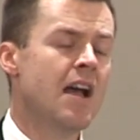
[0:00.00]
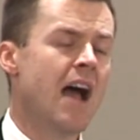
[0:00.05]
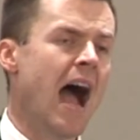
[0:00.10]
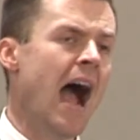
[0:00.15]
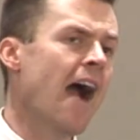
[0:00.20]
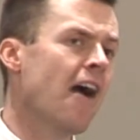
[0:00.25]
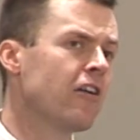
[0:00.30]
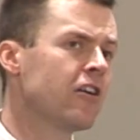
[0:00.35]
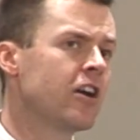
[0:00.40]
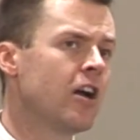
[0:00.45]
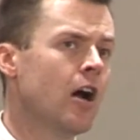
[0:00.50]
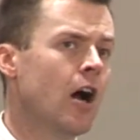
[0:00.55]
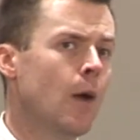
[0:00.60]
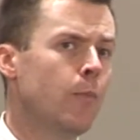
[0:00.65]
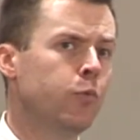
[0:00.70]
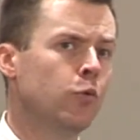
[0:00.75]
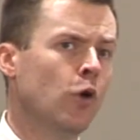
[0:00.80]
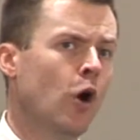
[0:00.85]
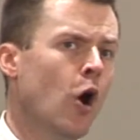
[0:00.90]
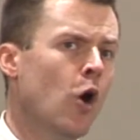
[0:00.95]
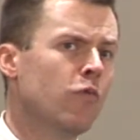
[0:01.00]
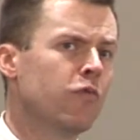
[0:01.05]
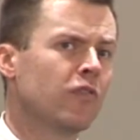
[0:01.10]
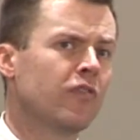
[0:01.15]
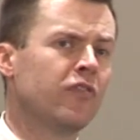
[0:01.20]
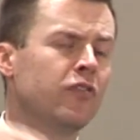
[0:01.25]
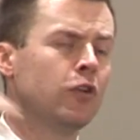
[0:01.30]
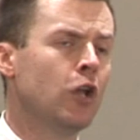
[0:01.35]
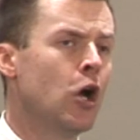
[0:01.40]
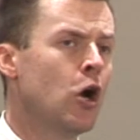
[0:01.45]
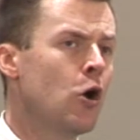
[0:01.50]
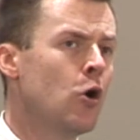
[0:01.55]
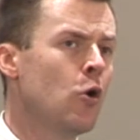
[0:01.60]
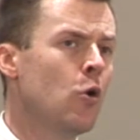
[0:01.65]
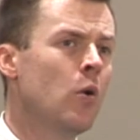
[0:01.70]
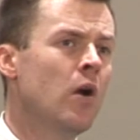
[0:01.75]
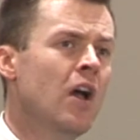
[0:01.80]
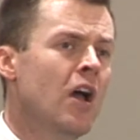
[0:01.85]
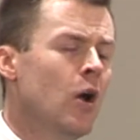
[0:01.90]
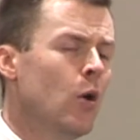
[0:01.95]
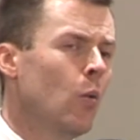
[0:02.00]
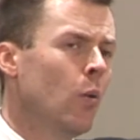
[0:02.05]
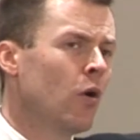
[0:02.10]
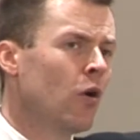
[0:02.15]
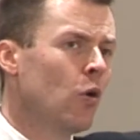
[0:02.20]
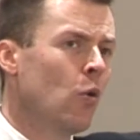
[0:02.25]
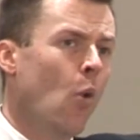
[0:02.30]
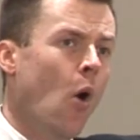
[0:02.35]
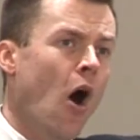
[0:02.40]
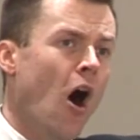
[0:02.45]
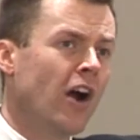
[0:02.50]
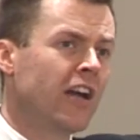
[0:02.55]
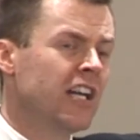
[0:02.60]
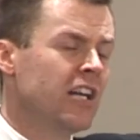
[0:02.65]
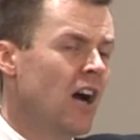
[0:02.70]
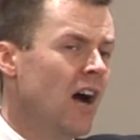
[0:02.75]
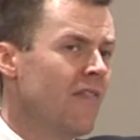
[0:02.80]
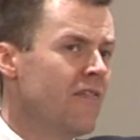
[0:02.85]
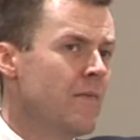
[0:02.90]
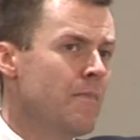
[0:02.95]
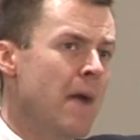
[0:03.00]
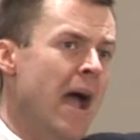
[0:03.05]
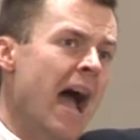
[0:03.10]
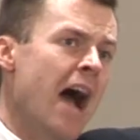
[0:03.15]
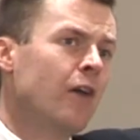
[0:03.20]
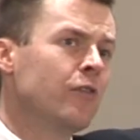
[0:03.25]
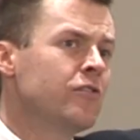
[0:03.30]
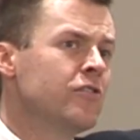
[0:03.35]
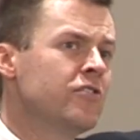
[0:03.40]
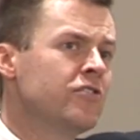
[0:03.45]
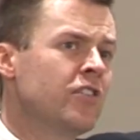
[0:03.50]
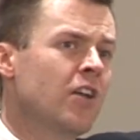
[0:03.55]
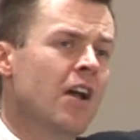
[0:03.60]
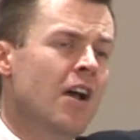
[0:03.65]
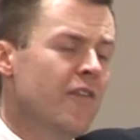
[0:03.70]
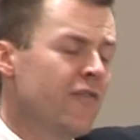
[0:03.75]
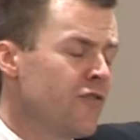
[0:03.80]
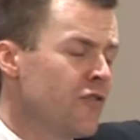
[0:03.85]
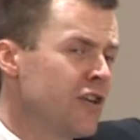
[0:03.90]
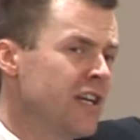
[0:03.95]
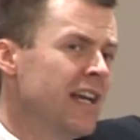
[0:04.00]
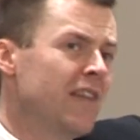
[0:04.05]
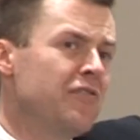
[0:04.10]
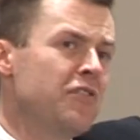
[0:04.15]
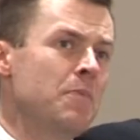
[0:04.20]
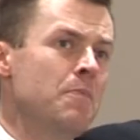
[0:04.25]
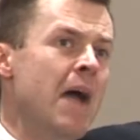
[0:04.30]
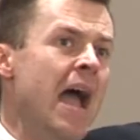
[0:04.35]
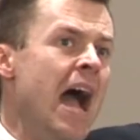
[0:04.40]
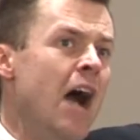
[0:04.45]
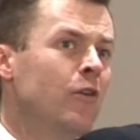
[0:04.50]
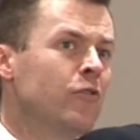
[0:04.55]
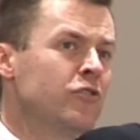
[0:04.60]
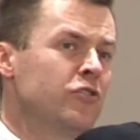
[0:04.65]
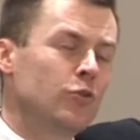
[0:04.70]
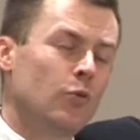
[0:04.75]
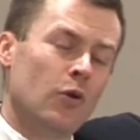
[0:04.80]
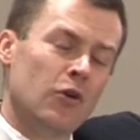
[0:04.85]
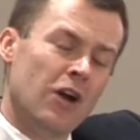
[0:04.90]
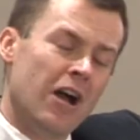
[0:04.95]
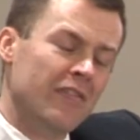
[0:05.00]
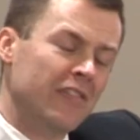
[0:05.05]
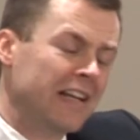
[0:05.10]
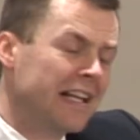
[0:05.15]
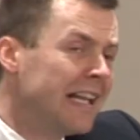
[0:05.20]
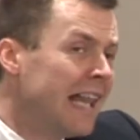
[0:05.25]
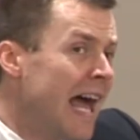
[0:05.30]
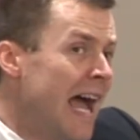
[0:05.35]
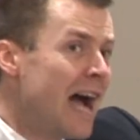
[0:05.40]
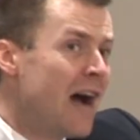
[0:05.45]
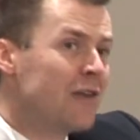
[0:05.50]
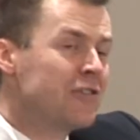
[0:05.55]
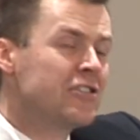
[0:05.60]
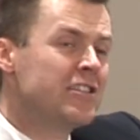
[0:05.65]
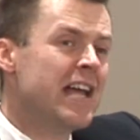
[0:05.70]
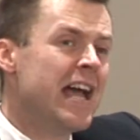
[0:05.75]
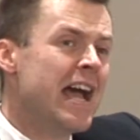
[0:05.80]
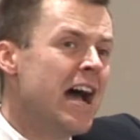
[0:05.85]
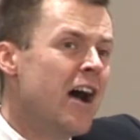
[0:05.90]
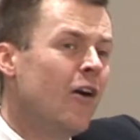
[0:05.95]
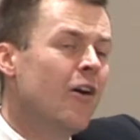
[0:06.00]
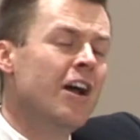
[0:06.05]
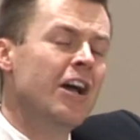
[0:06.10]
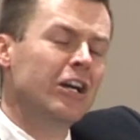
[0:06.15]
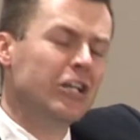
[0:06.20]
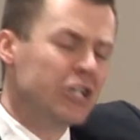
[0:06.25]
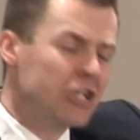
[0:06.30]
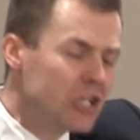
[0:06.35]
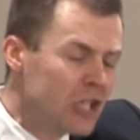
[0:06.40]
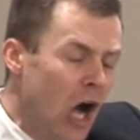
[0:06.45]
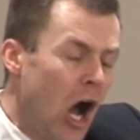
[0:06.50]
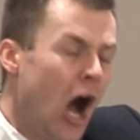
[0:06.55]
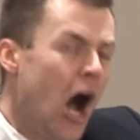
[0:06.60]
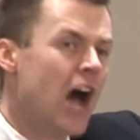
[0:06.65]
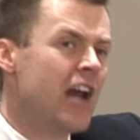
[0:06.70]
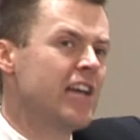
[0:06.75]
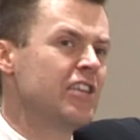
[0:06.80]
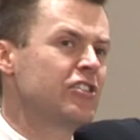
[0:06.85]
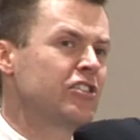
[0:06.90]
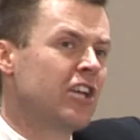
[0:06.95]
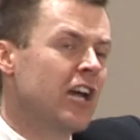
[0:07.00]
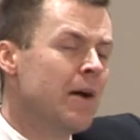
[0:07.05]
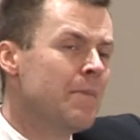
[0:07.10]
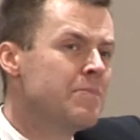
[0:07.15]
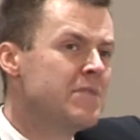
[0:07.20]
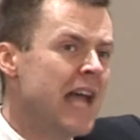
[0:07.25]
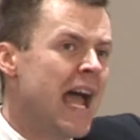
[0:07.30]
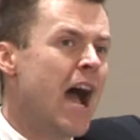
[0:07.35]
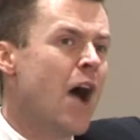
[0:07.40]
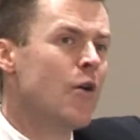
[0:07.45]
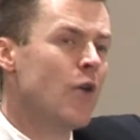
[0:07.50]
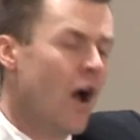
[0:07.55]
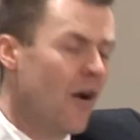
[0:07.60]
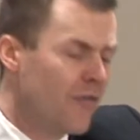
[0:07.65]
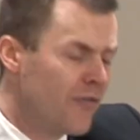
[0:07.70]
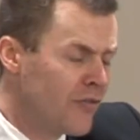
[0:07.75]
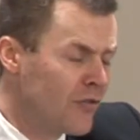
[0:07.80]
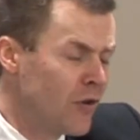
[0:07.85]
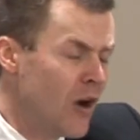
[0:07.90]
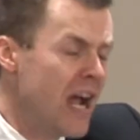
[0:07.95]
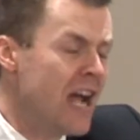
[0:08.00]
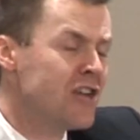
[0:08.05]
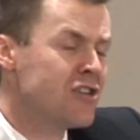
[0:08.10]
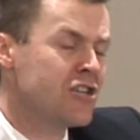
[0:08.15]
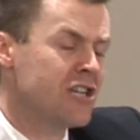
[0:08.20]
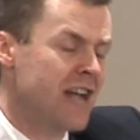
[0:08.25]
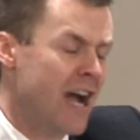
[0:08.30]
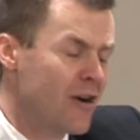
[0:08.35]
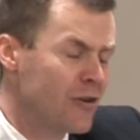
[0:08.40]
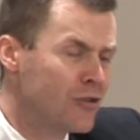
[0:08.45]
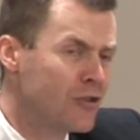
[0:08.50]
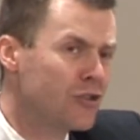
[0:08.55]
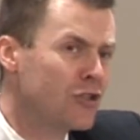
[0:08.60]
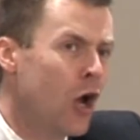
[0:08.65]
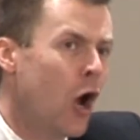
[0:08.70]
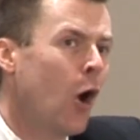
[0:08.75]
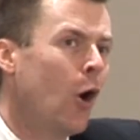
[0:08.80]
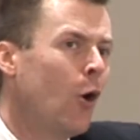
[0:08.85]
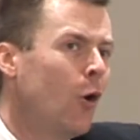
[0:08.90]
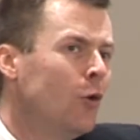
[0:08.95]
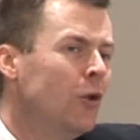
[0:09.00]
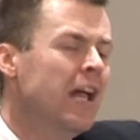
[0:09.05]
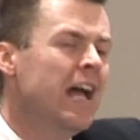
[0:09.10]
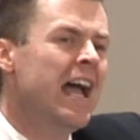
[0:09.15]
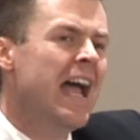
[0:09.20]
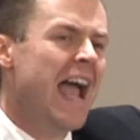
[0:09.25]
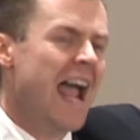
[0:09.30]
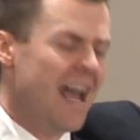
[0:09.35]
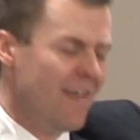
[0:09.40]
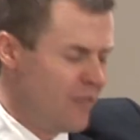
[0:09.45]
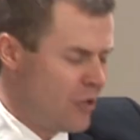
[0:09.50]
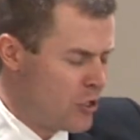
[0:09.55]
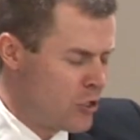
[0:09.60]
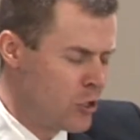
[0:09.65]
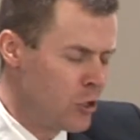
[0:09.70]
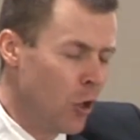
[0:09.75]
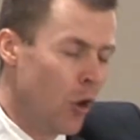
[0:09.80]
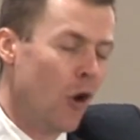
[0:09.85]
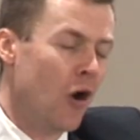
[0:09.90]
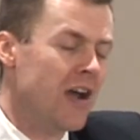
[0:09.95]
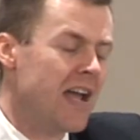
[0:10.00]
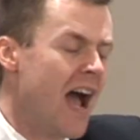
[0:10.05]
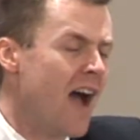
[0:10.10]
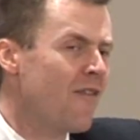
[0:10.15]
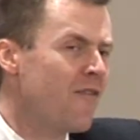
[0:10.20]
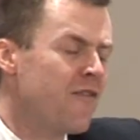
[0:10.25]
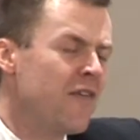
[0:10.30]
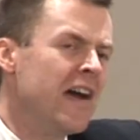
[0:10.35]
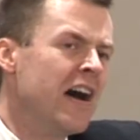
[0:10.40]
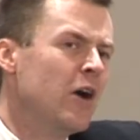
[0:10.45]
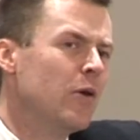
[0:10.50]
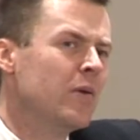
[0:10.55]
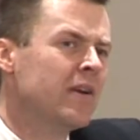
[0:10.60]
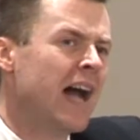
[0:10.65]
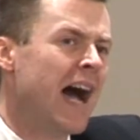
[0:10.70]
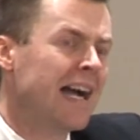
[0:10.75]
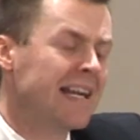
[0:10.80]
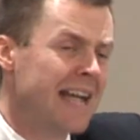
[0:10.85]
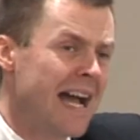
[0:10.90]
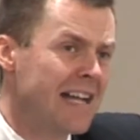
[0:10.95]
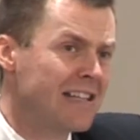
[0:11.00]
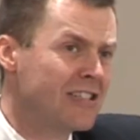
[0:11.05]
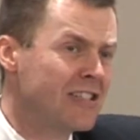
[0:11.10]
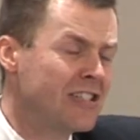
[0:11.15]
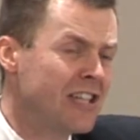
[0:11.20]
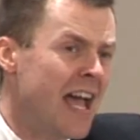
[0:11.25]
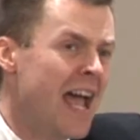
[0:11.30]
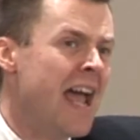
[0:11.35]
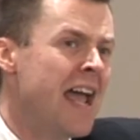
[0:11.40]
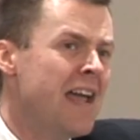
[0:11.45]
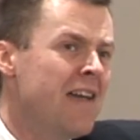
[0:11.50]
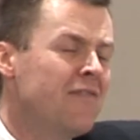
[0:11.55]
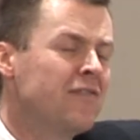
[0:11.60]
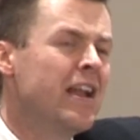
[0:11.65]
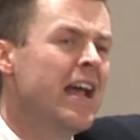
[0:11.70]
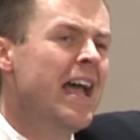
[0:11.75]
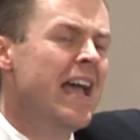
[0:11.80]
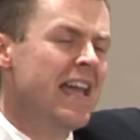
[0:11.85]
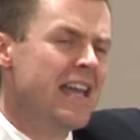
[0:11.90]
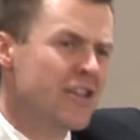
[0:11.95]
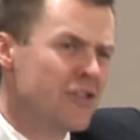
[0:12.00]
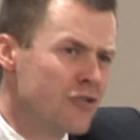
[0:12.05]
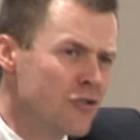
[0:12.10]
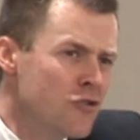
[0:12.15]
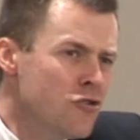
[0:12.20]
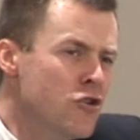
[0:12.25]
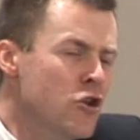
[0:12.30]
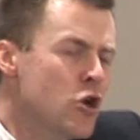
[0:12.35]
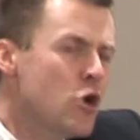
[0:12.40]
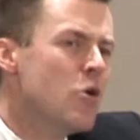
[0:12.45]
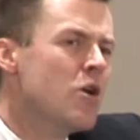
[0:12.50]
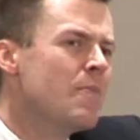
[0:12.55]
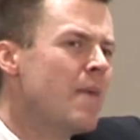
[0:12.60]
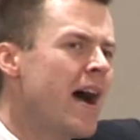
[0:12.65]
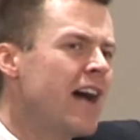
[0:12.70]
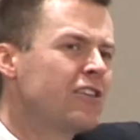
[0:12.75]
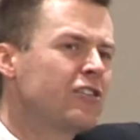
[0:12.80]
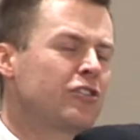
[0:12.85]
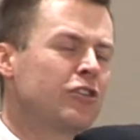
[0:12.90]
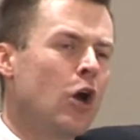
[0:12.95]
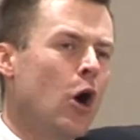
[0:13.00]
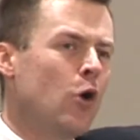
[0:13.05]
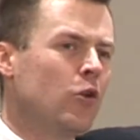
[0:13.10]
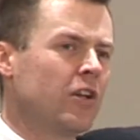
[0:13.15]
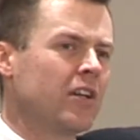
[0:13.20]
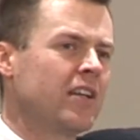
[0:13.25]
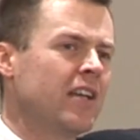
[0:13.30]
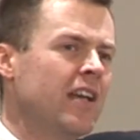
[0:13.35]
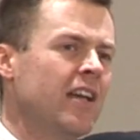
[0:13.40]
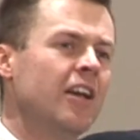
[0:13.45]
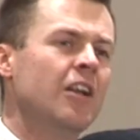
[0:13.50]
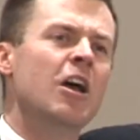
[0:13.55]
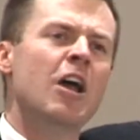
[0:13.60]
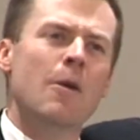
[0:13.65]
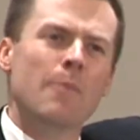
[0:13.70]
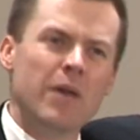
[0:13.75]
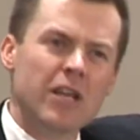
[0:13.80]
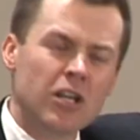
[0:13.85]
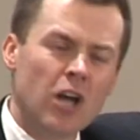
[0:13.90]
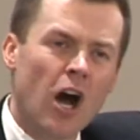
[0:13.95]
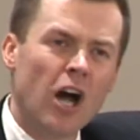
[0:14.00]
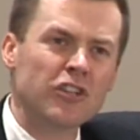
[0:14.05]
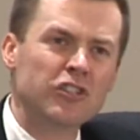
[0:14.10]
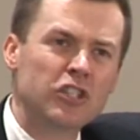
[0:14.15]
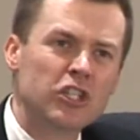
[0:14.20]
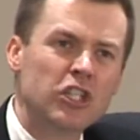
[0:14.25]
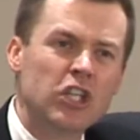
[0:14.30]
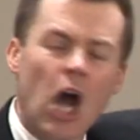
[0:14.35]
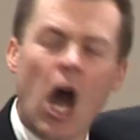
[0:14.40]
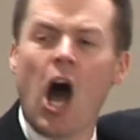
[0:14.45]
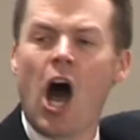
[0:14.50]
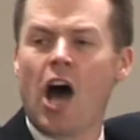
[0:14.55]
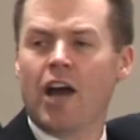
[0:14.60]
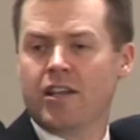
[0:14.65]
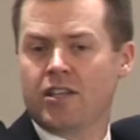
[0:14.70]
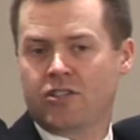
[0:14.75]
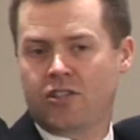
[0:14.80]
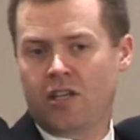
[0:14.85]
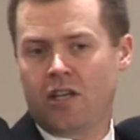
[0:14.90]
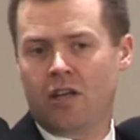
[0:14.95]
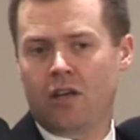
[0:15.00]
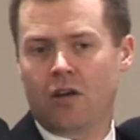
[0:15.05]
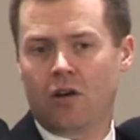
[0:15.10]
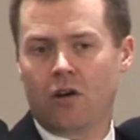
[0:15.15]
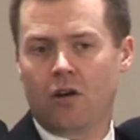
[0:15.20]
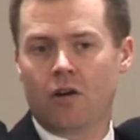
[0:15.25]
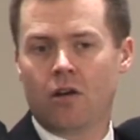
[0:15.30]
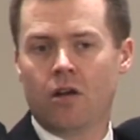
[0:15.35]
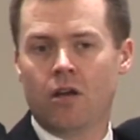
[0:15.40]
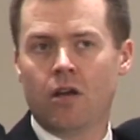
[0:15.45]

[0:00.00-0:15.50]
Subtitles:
Our cup will overflow. We're walking on the mountains. Forget the mountains. We're on the clouds now. God has come down afresh in our soul. And the joy I felt when I got saved is new in my soul again because God is here.